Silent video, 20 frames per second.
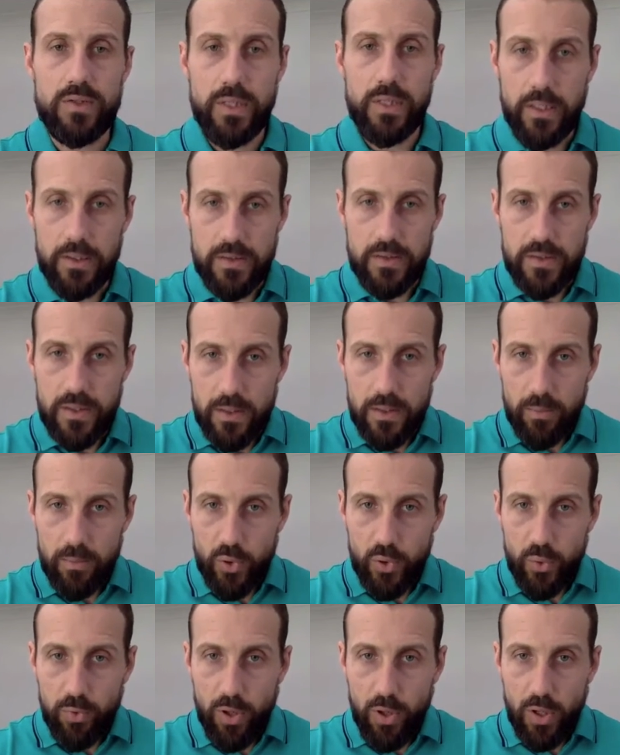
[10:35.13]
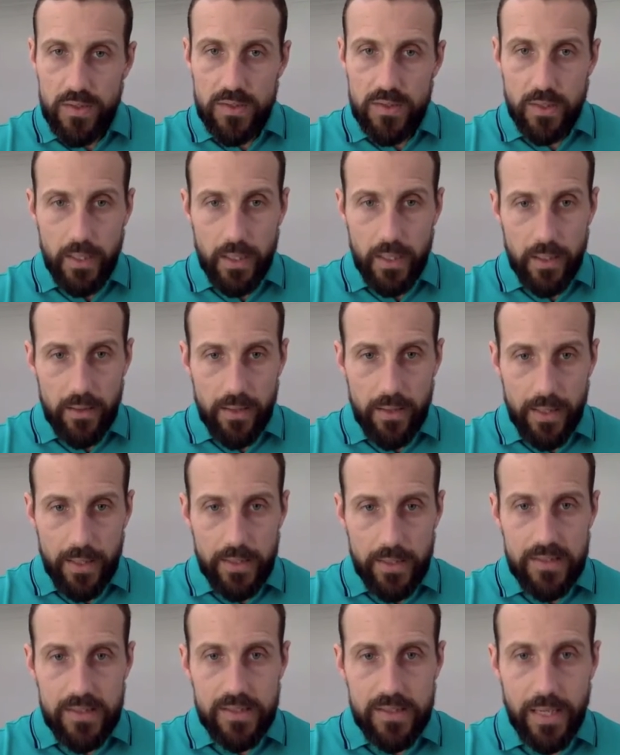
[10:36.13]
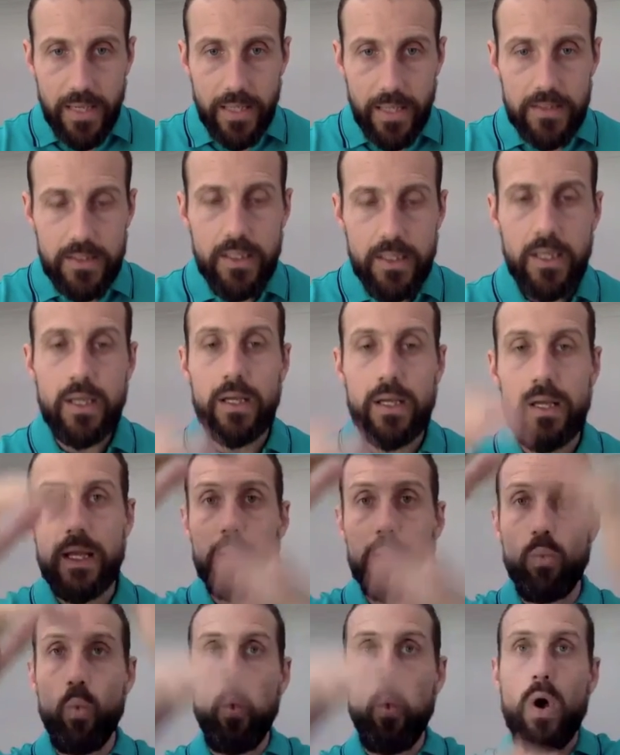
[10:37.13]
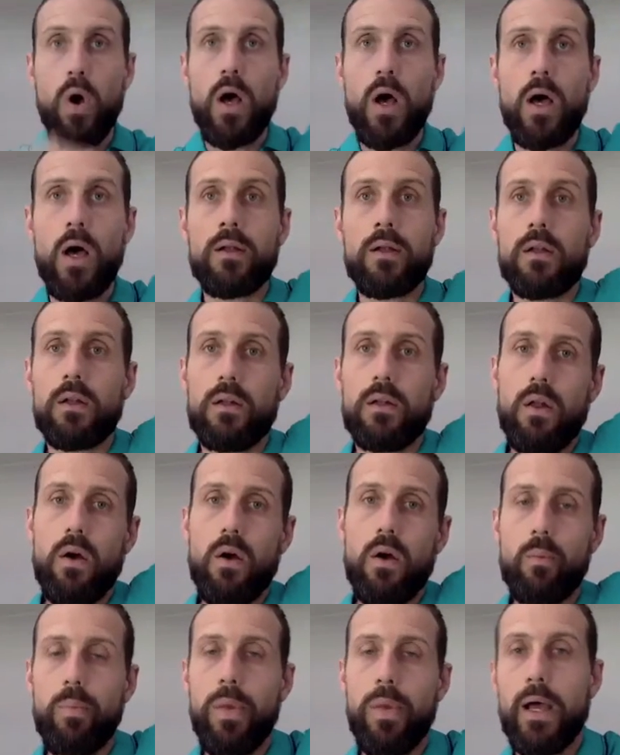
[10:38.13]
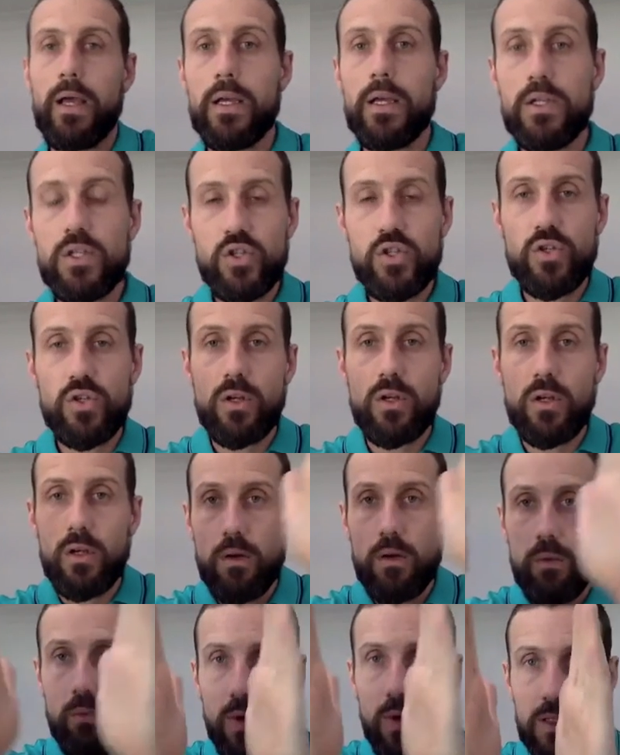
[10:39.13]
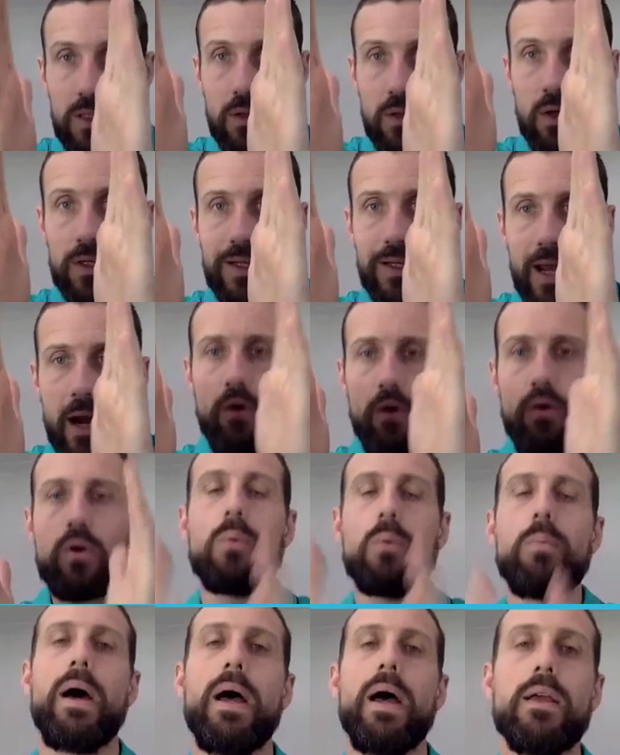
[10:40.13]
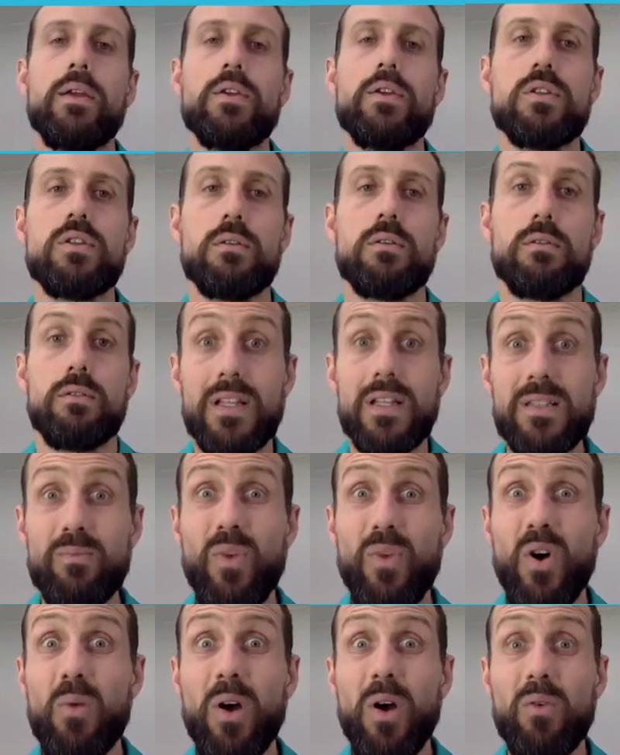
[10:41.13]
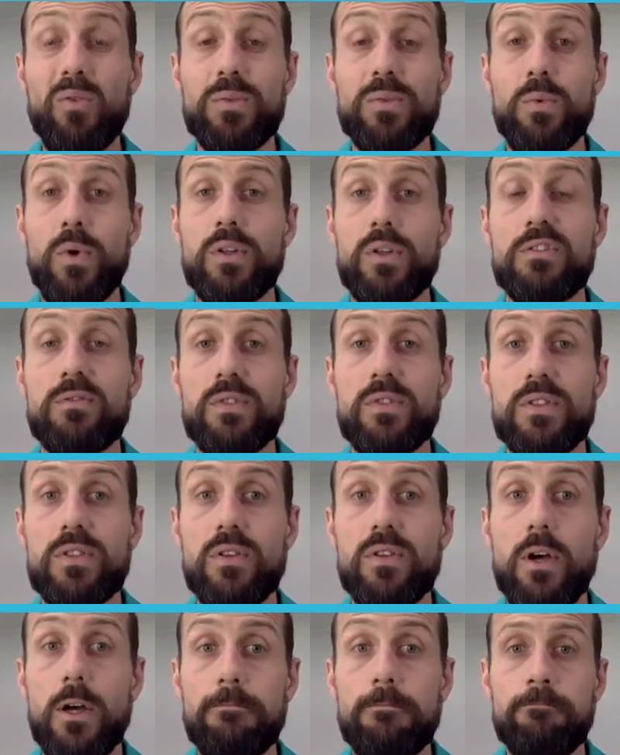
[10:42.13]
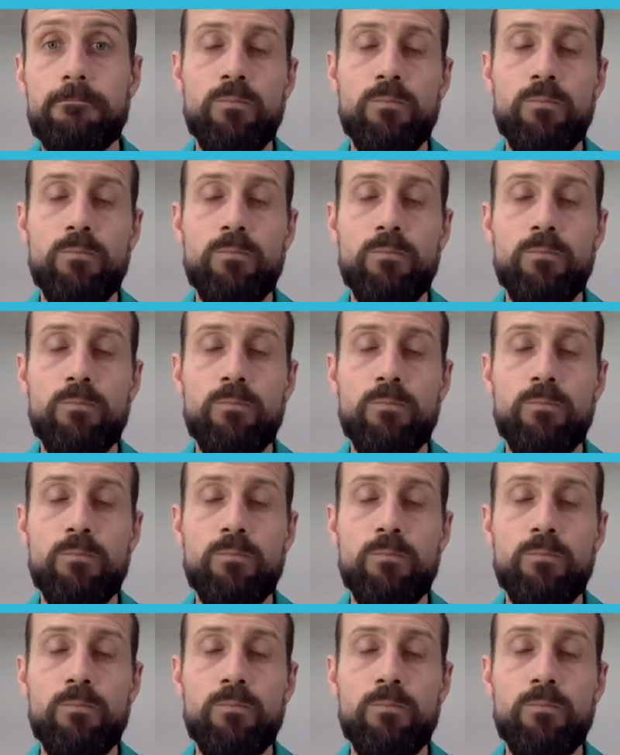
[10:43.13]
So you can see the blue blocks there, they get stacked in one long page, one long narrow page. That's mobile responsive design.